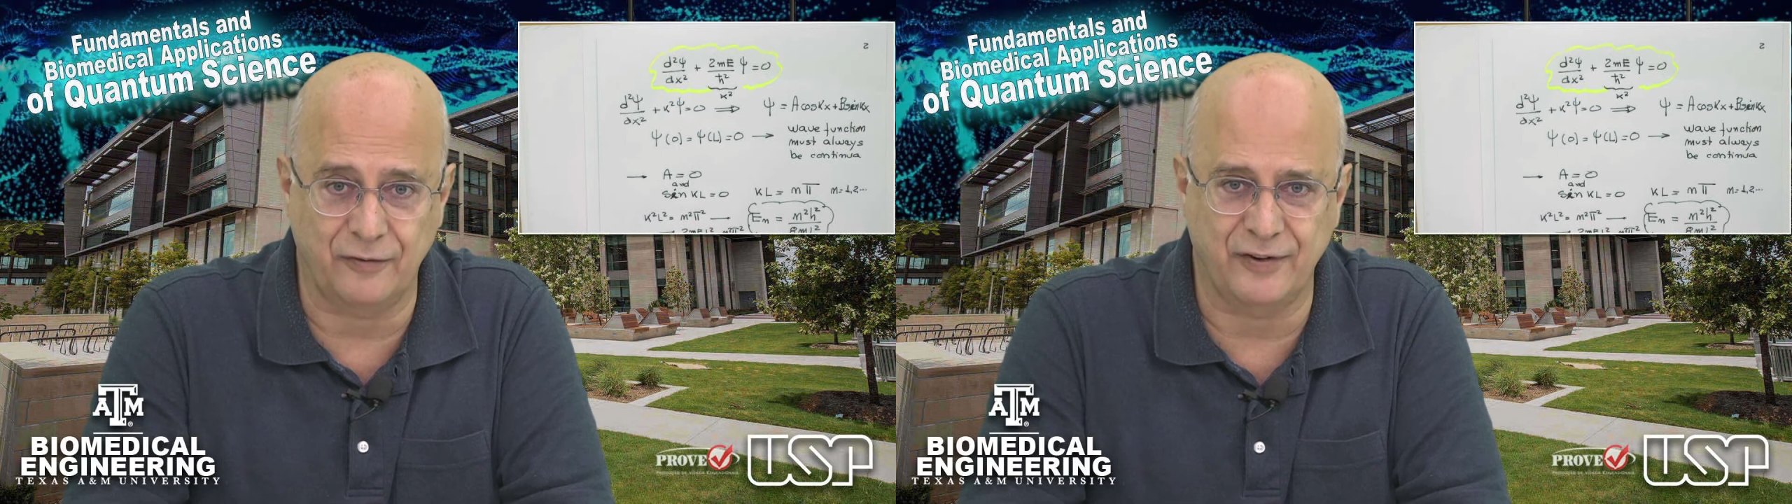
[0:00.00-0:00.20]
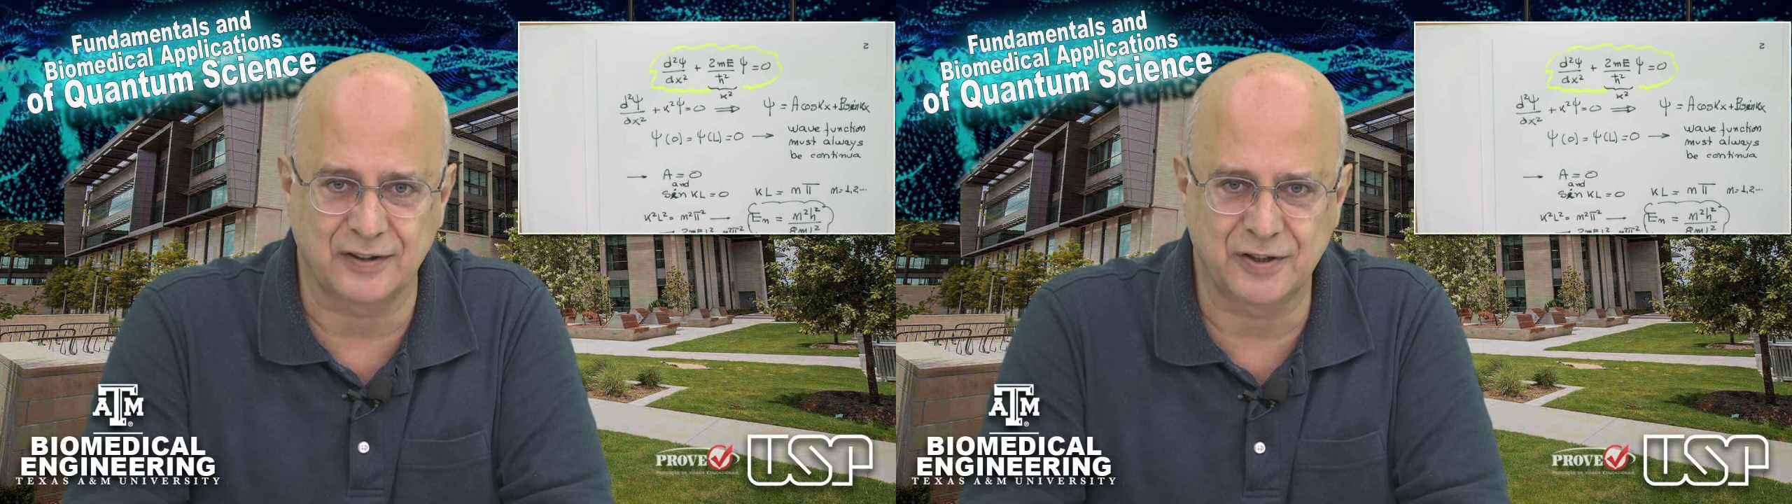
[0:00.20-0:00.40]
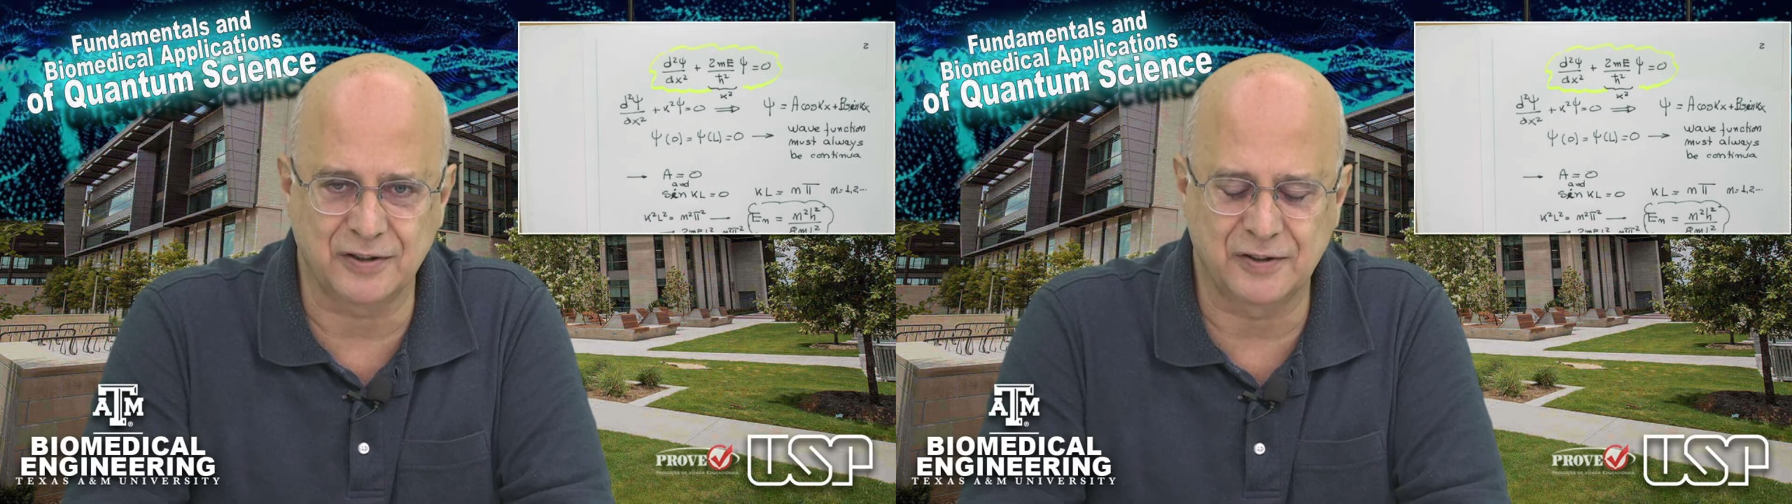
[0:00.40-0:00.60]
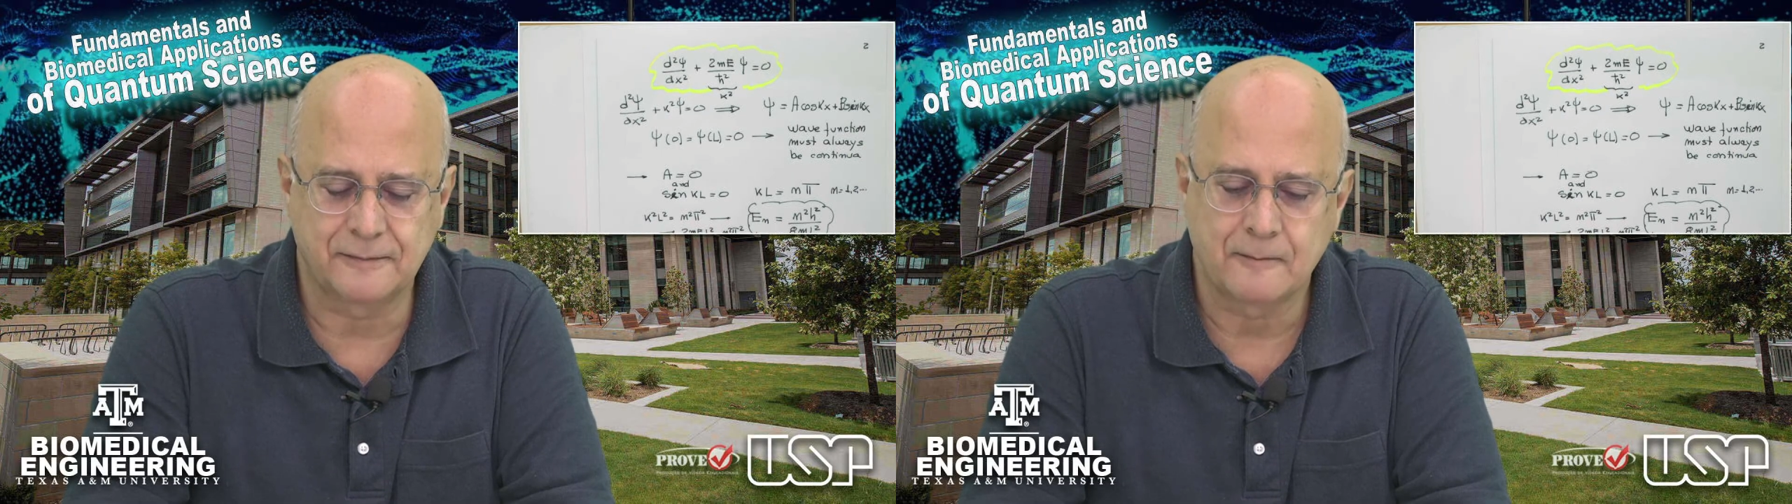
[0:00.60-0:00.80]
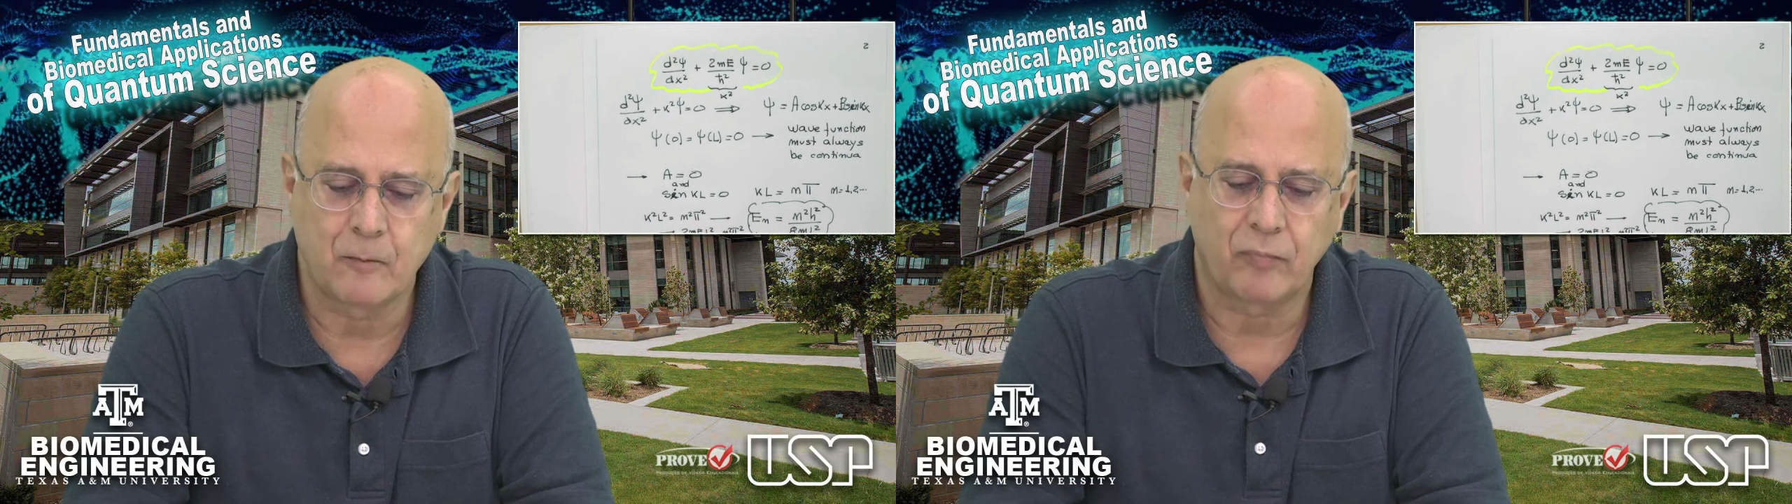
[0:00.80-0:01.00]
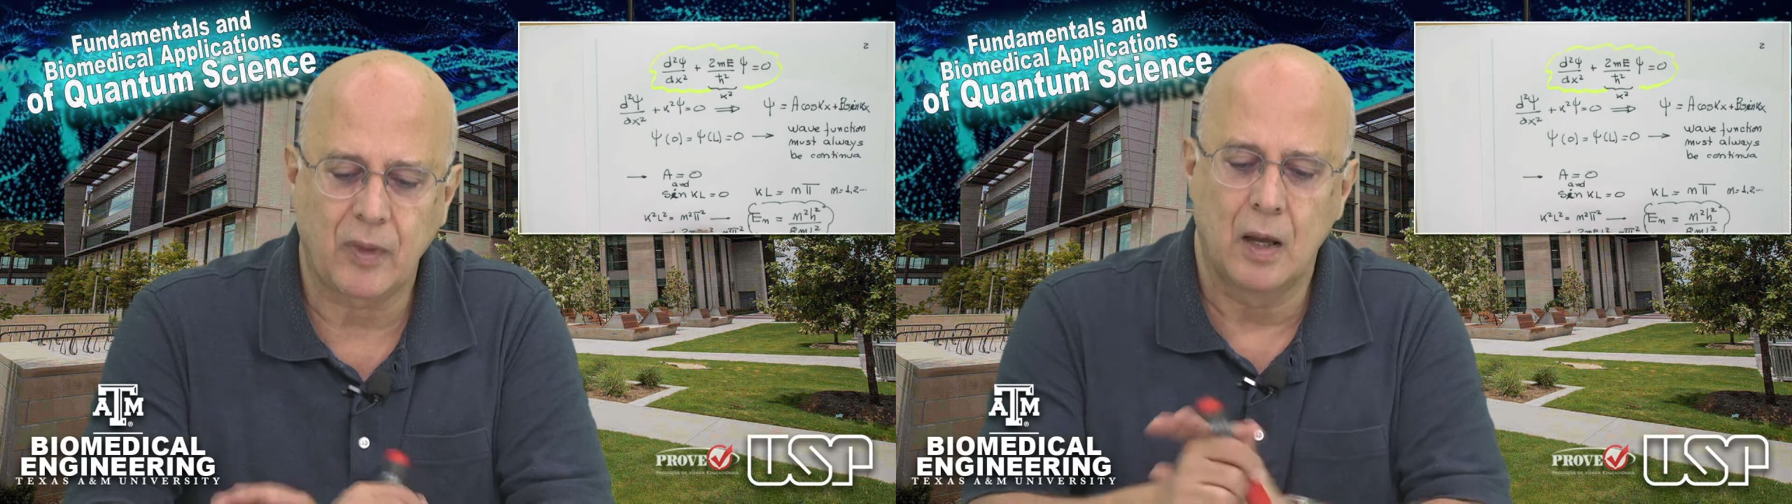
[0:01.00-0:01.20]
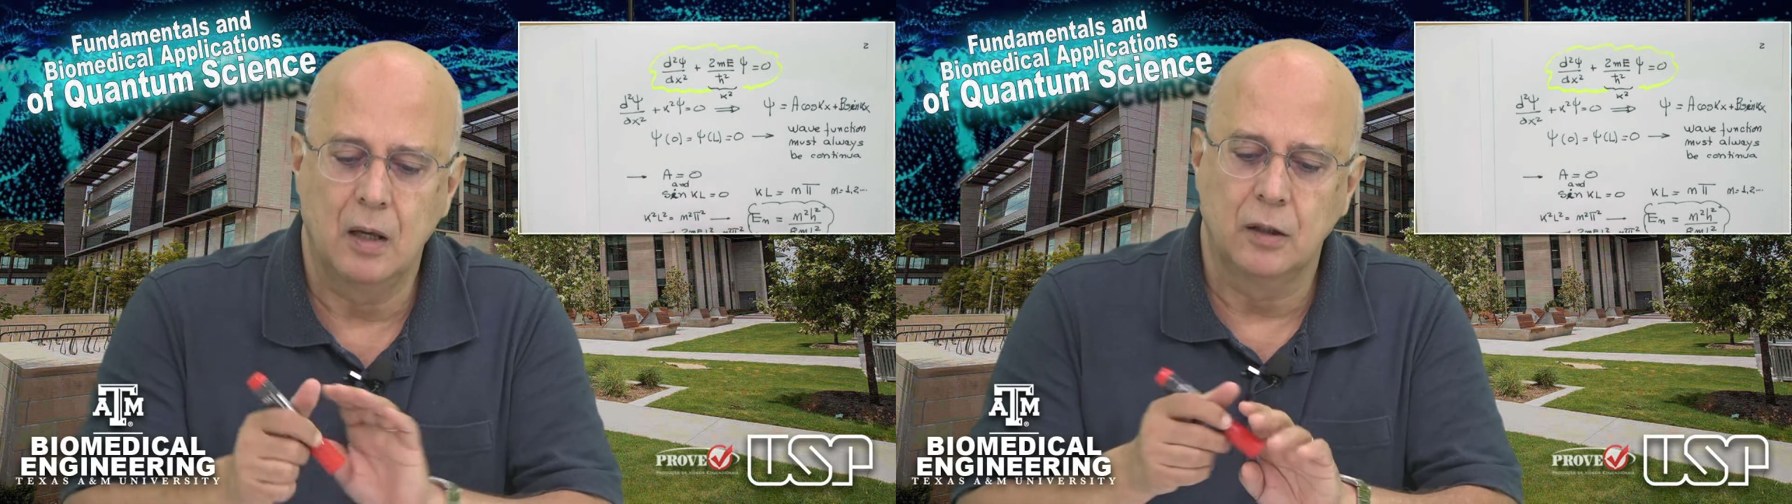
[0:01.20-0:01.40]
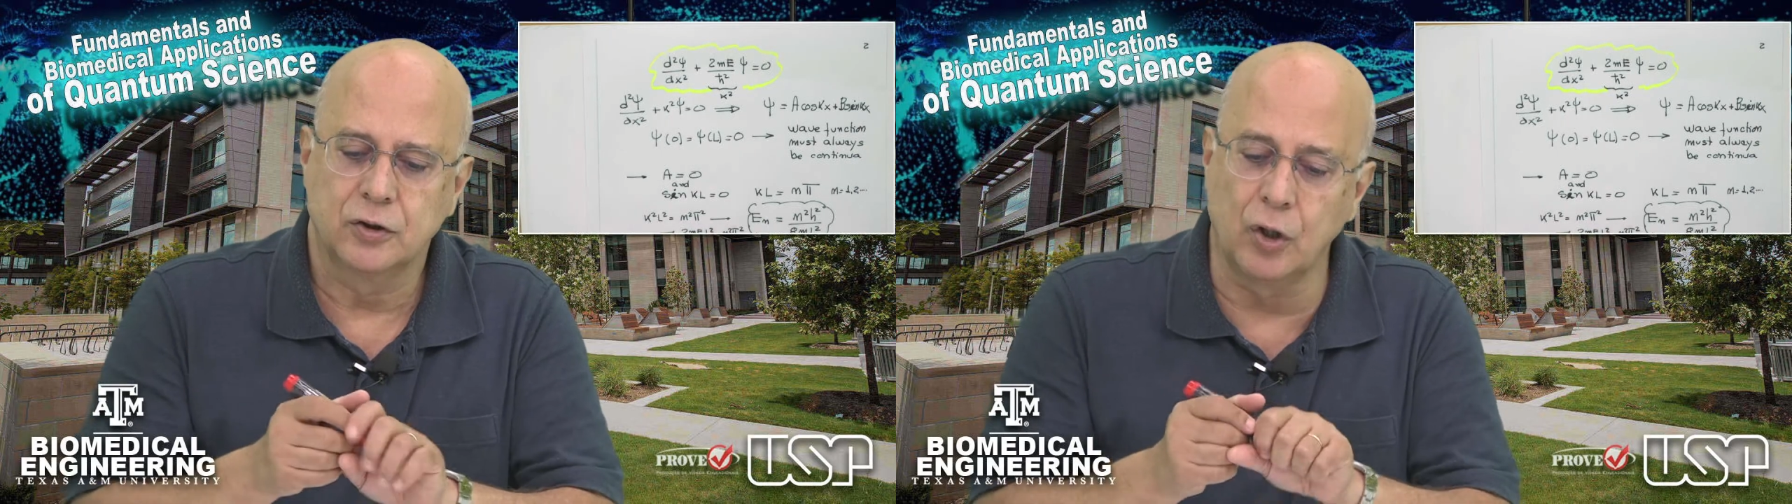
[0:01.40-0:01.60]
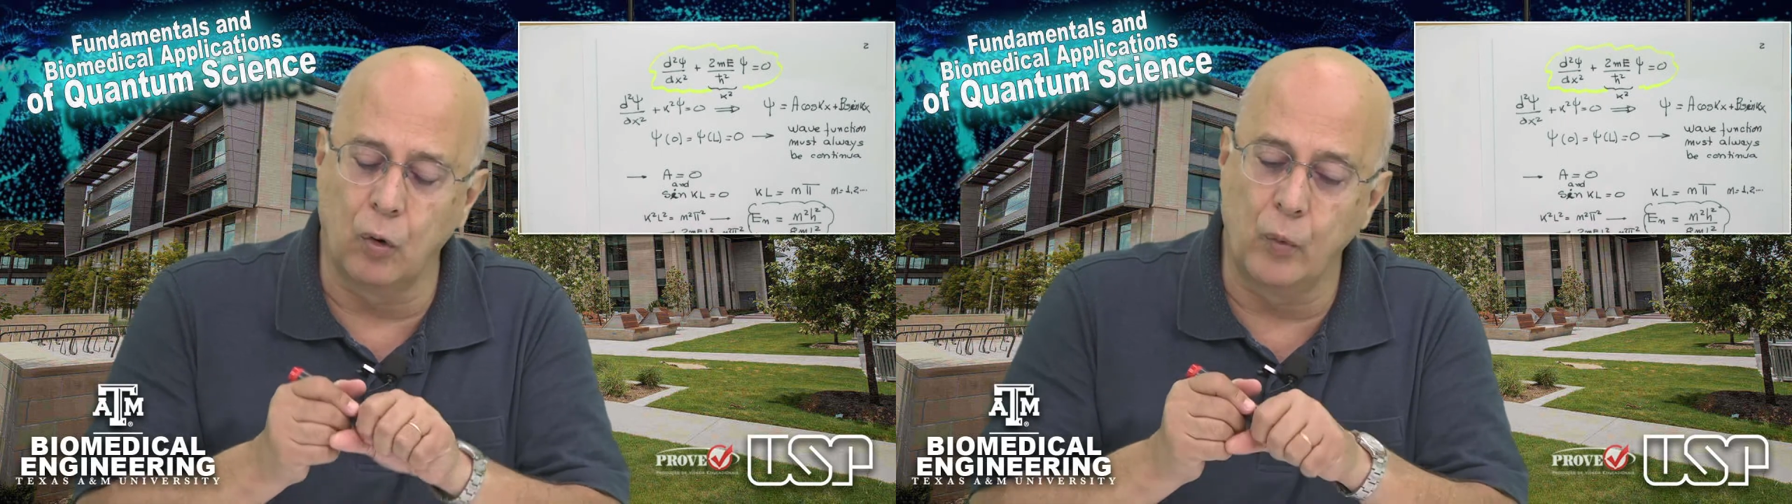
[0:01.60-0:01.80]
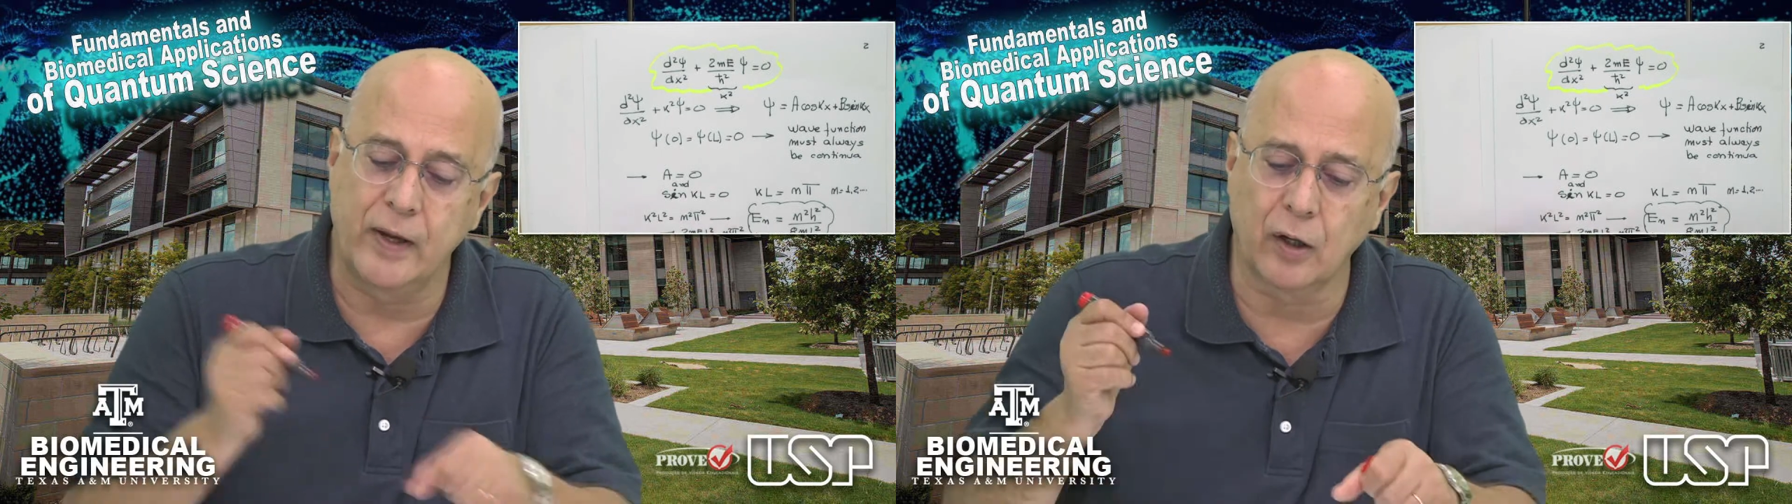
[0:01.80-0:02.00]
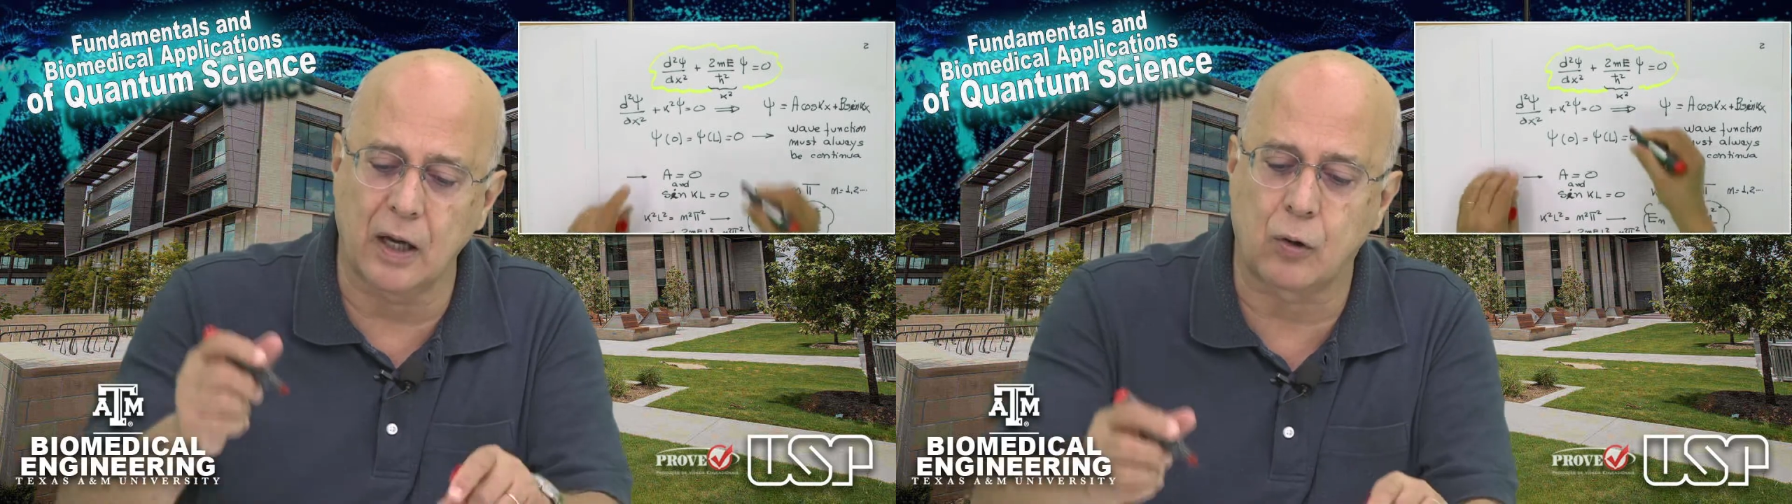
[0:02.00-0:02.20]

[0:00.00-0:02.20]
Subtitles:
functions. So we're going to